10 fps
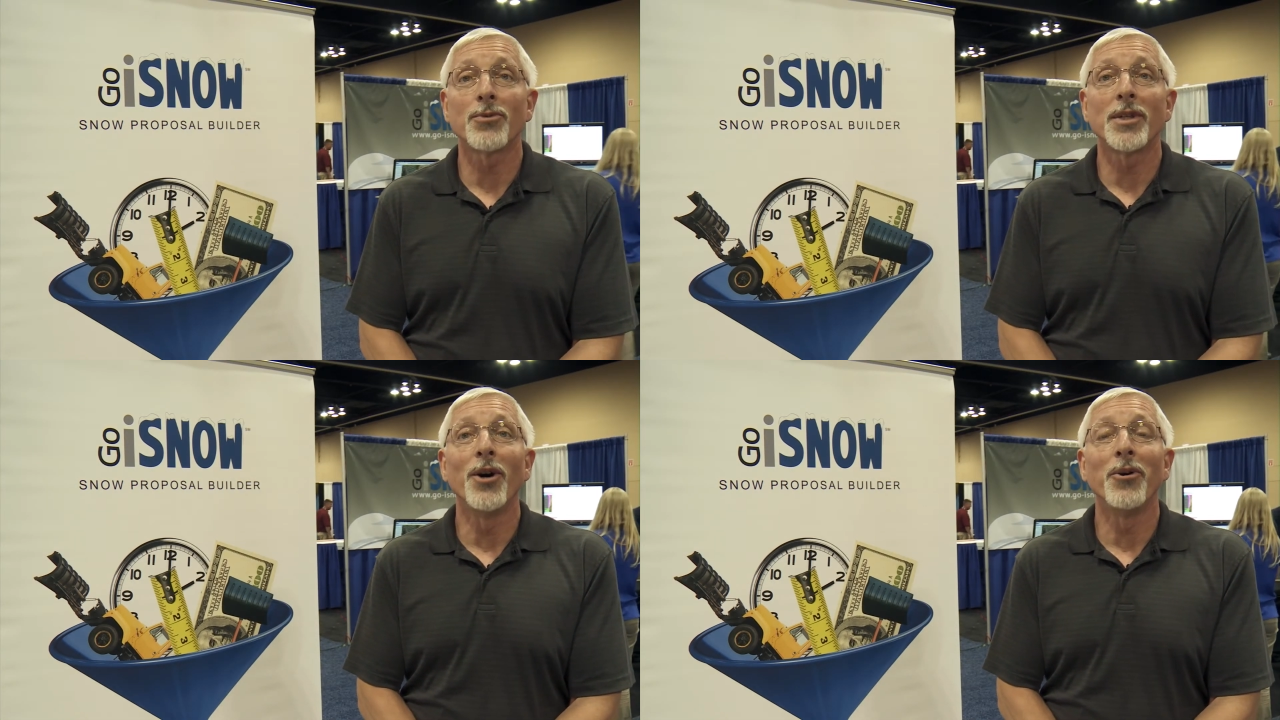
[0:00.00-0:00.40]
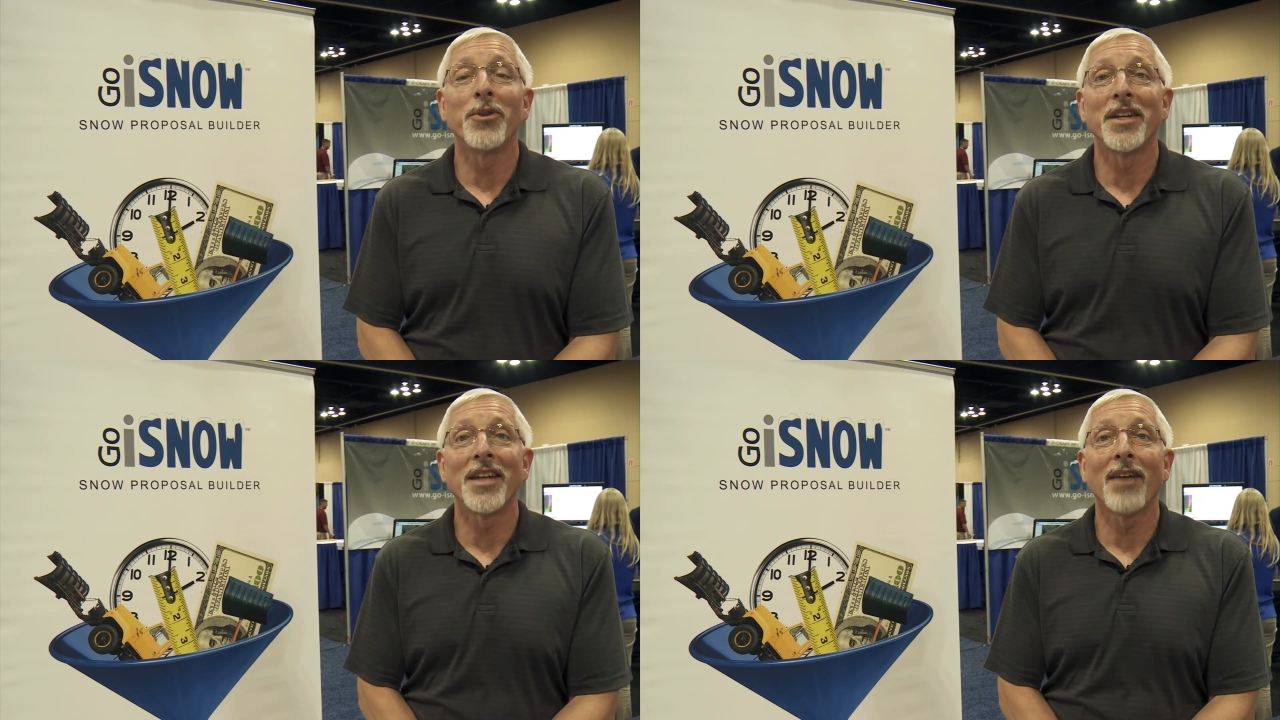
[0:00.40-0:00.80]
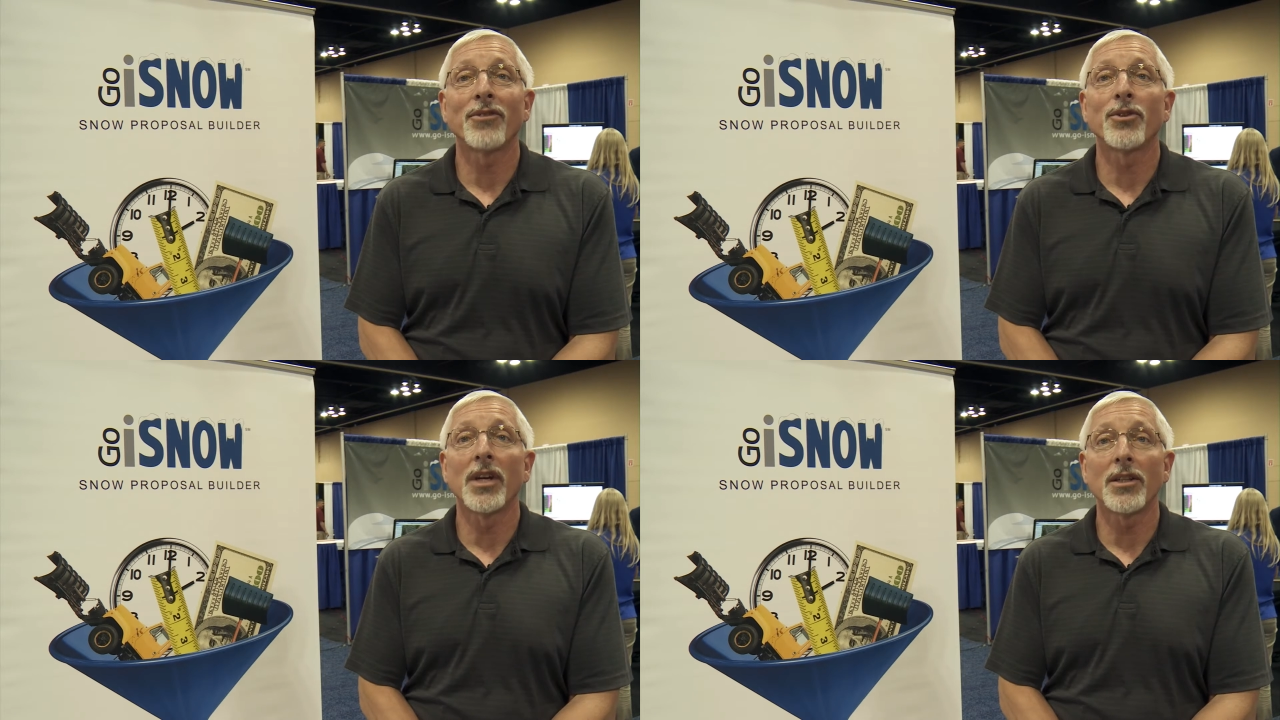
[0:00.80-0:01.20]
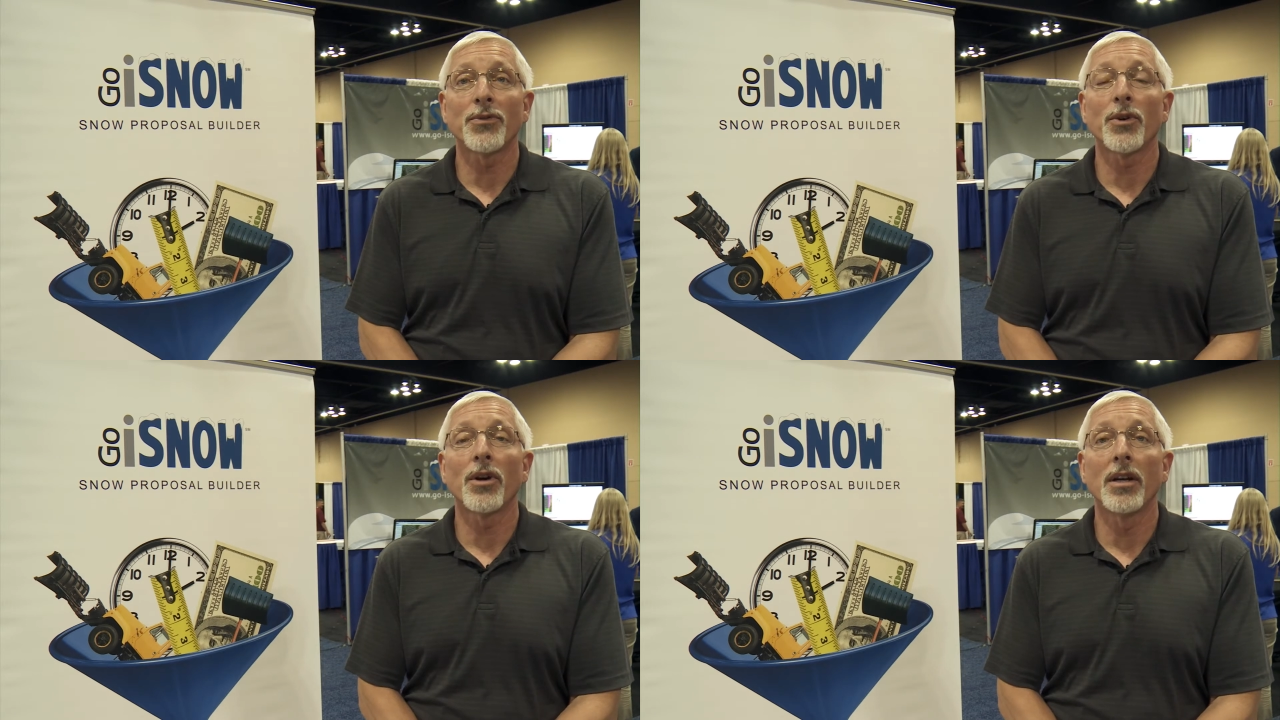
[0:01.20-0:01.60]
we don't then have to
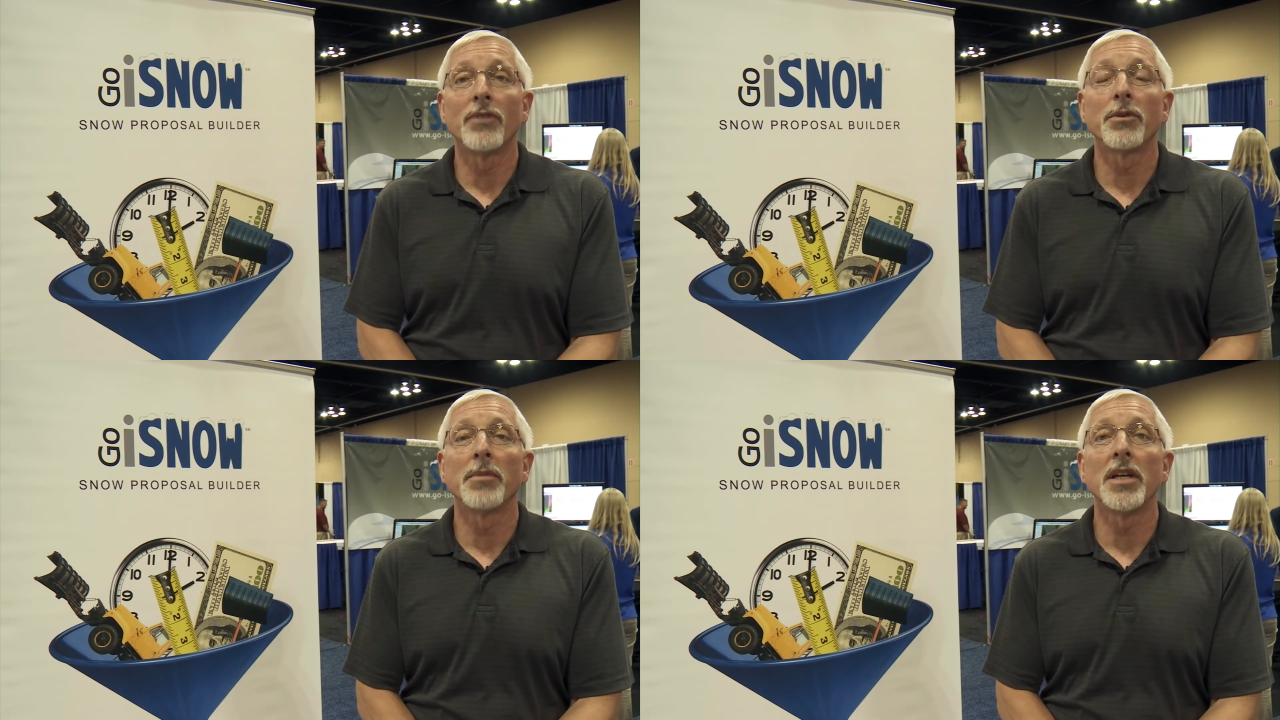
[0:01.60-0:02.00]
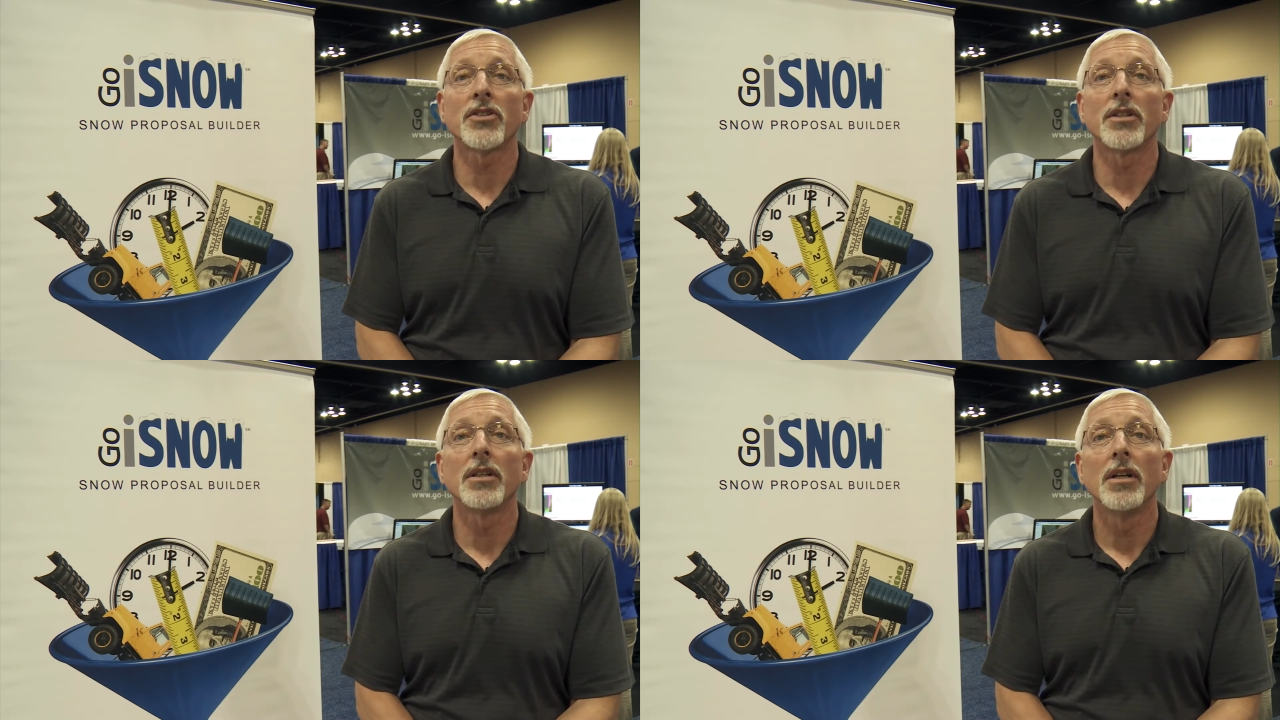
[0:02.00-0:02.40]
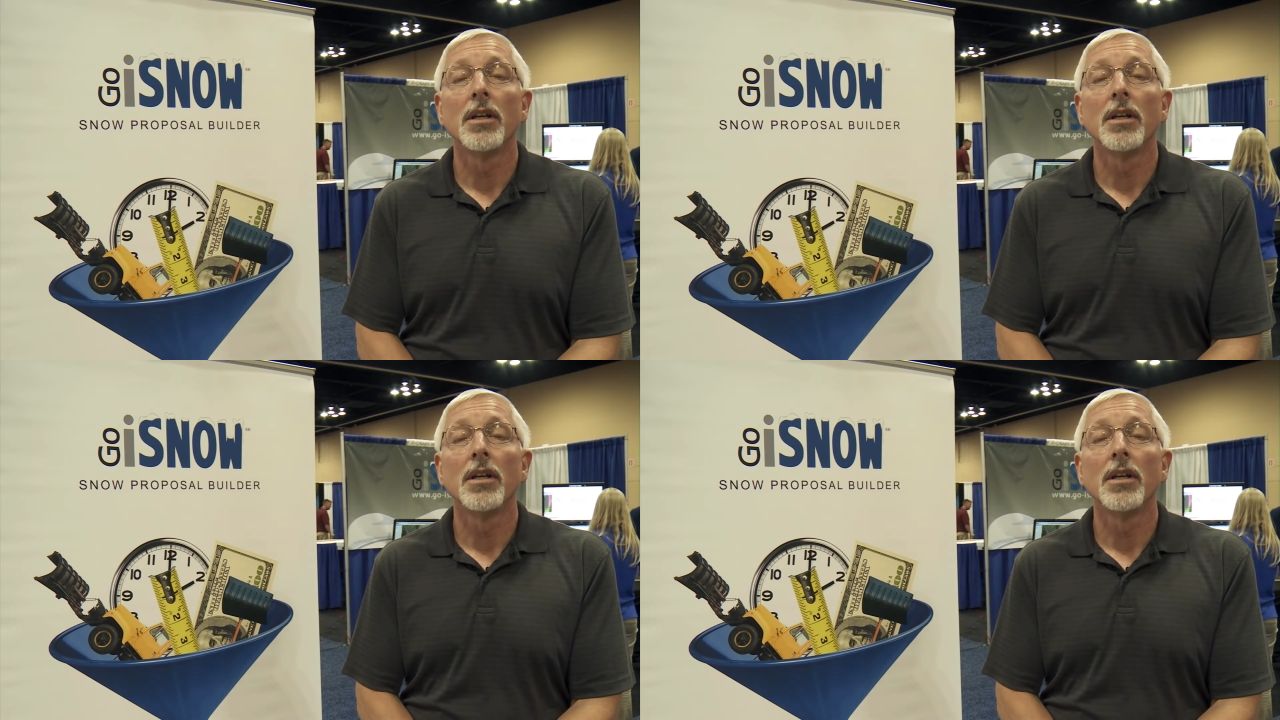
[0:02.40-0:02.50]
transfer our information